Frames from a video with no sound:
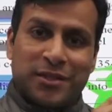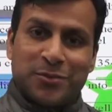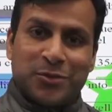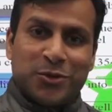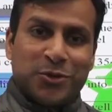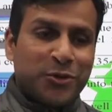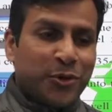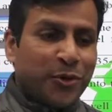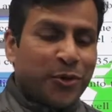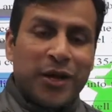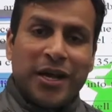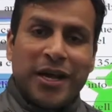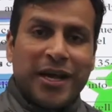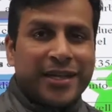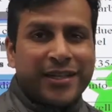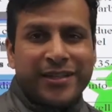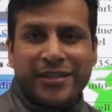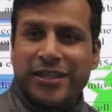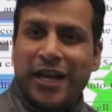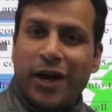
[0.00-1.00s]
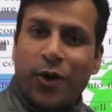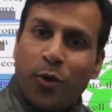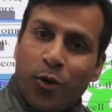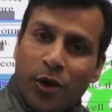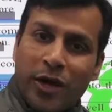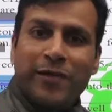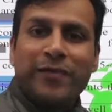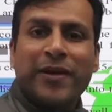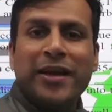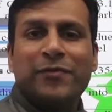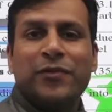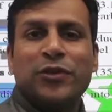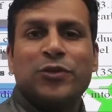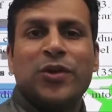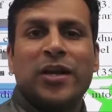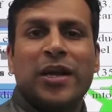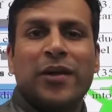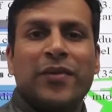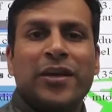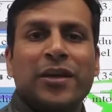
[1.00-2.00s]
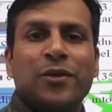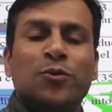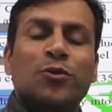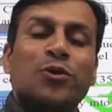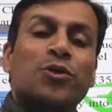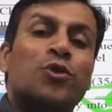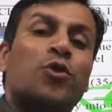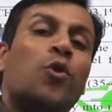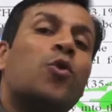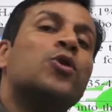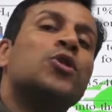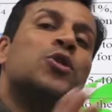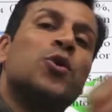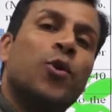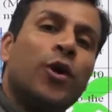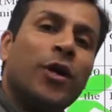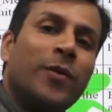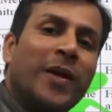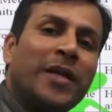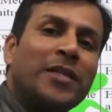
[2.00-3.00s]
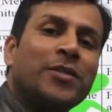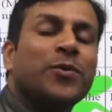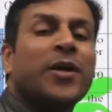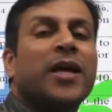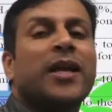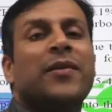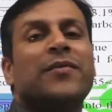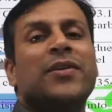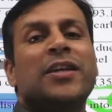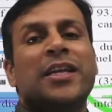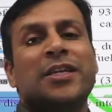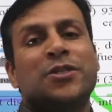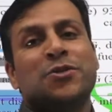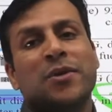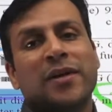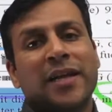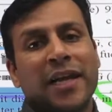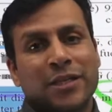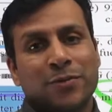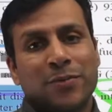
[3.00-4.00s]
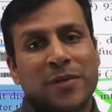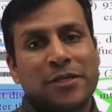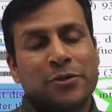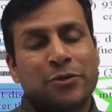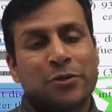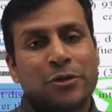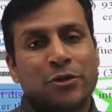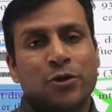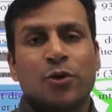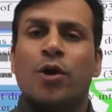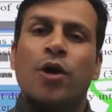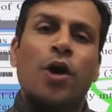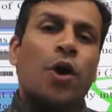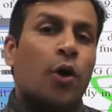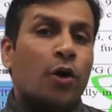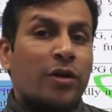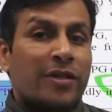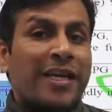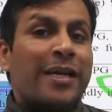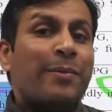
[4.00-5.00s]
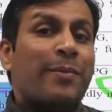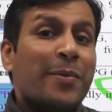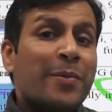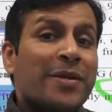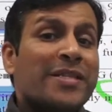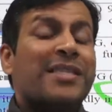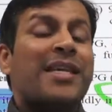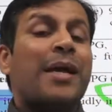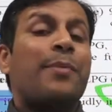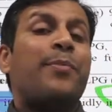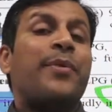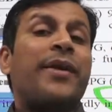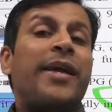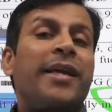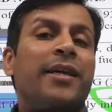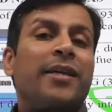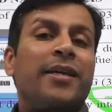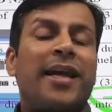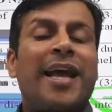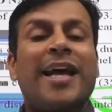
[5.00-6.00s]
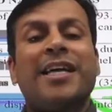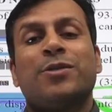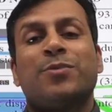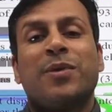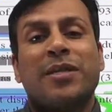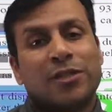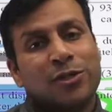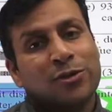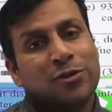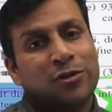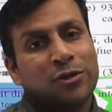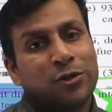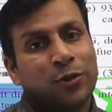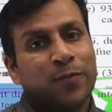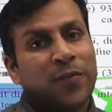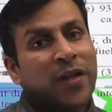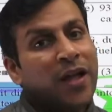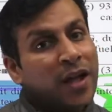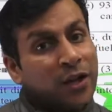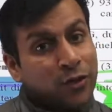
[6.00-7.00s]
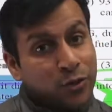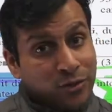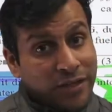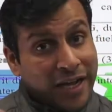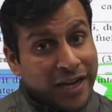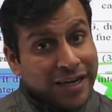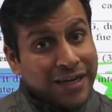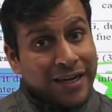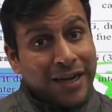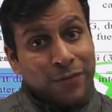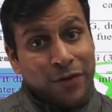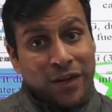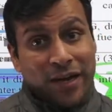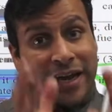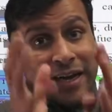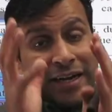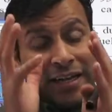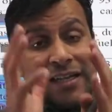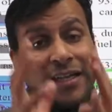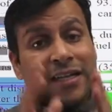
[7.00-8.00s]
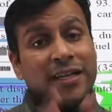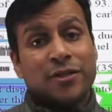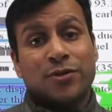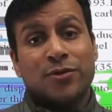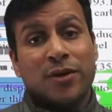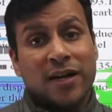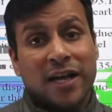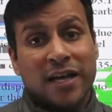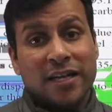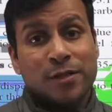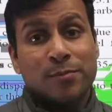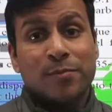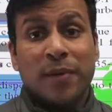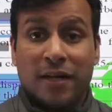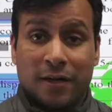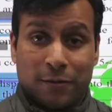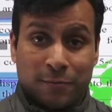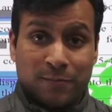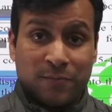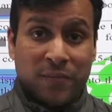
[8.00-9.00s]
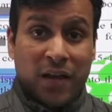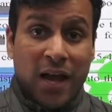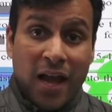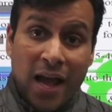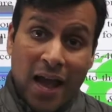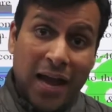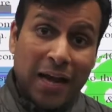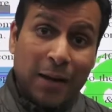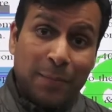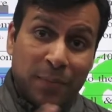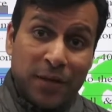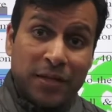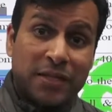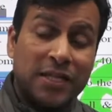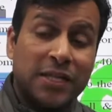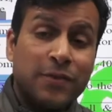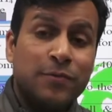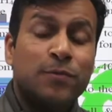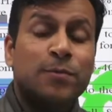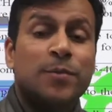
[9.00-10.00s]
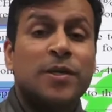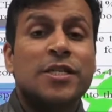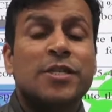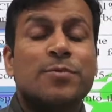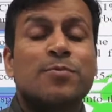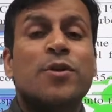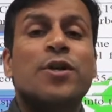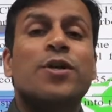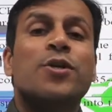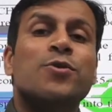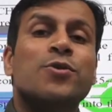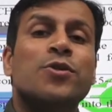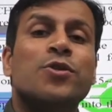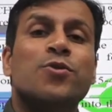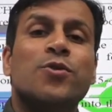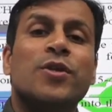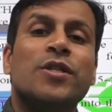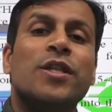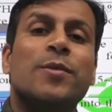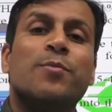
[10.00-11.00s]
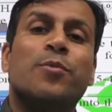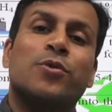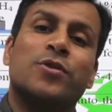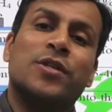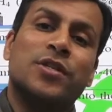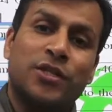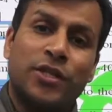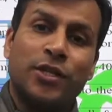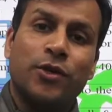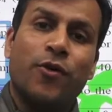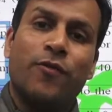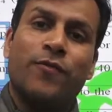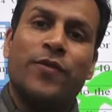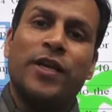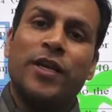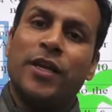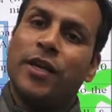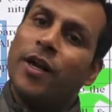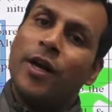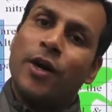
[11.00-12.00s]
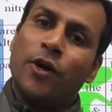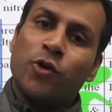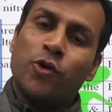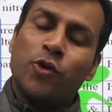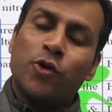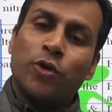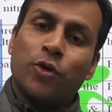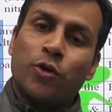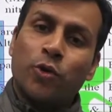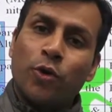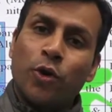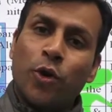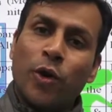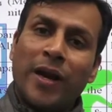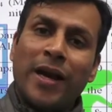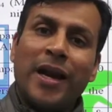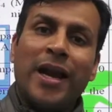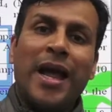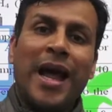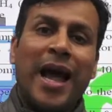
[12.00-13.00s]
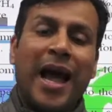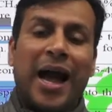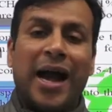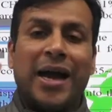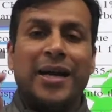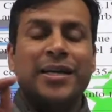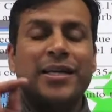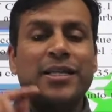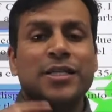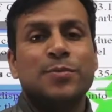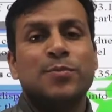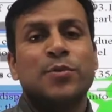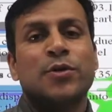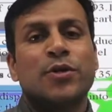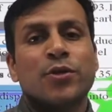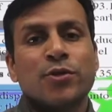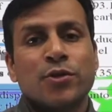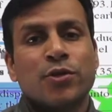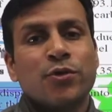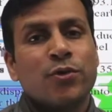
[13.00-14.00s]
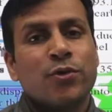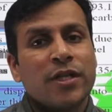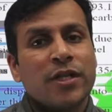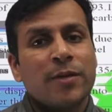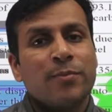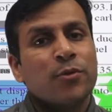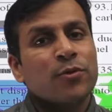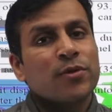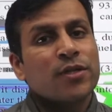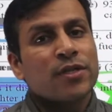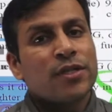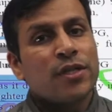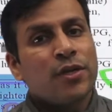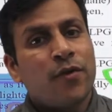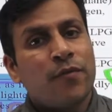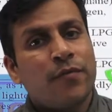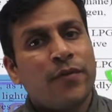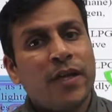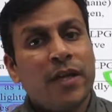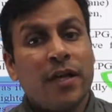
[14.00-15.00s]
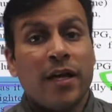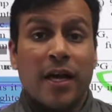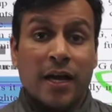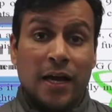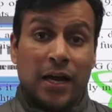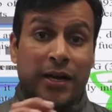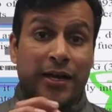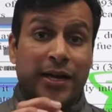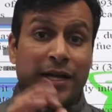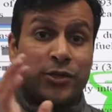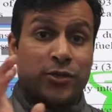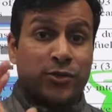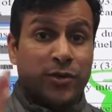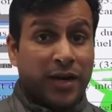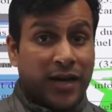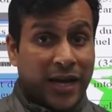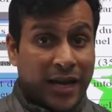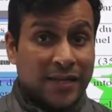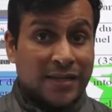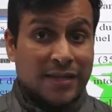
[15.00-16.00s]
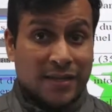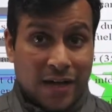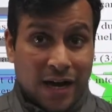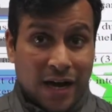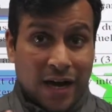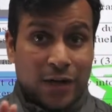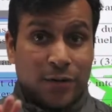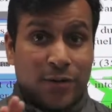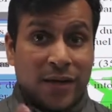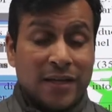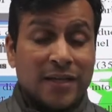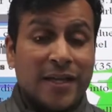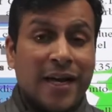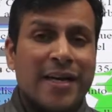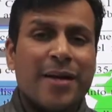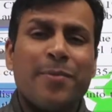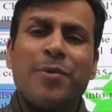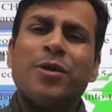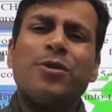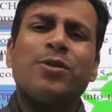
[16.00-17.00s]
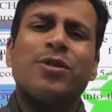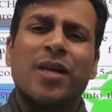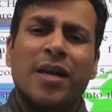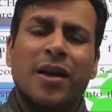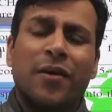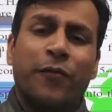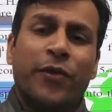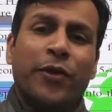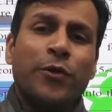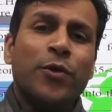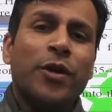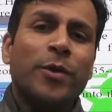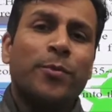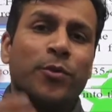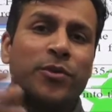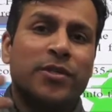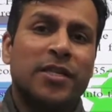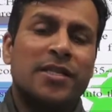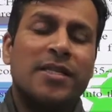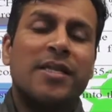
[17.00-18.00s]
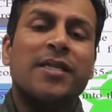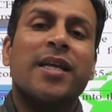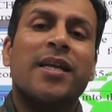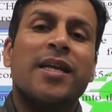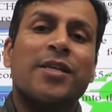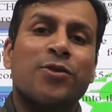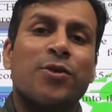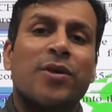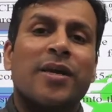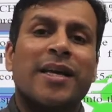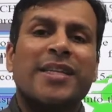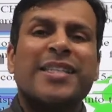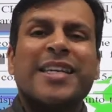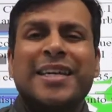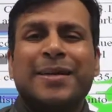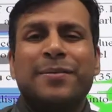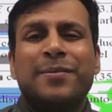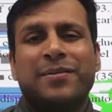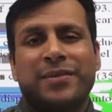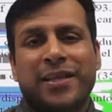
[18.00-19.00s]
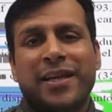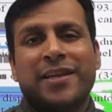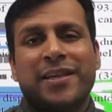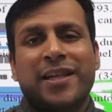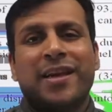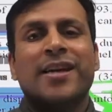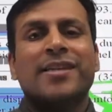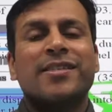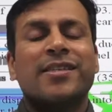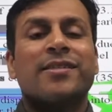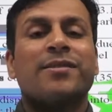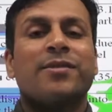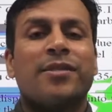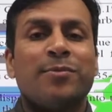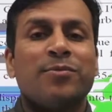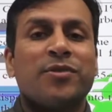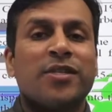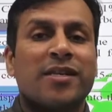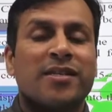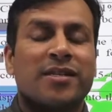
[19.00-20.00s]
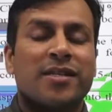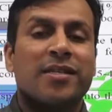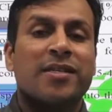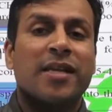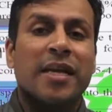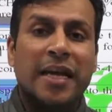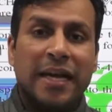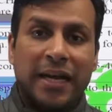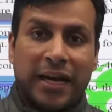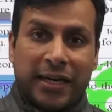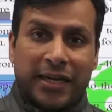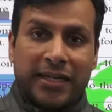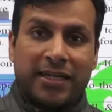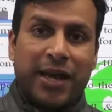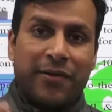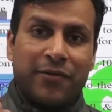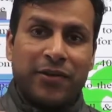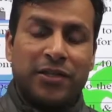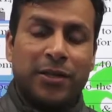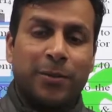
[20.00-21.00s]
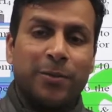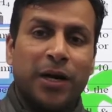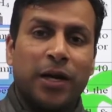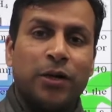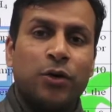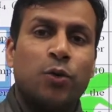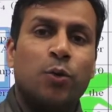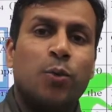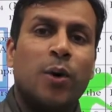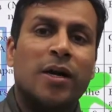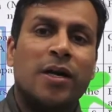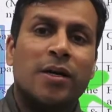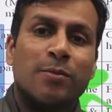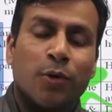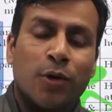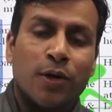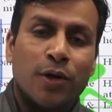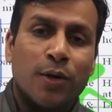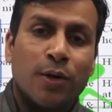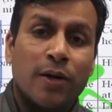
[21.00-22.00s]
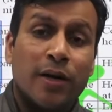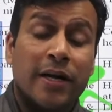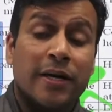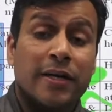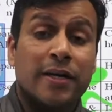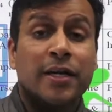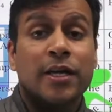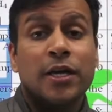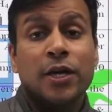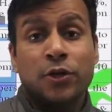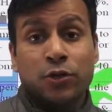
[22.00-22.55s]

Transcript: You know, the oil well which you are having, on those oil wells we are having natural gas wells also, or there may be separate gas wells also. So directly we are getting the natural gas, but LPG is produced during the processing of the crude oil, and it is produced the processing of the natural gas. Are you getting the idea? Because when you are processing the natural gas, there are some chances it is having some kind of water molecule in it.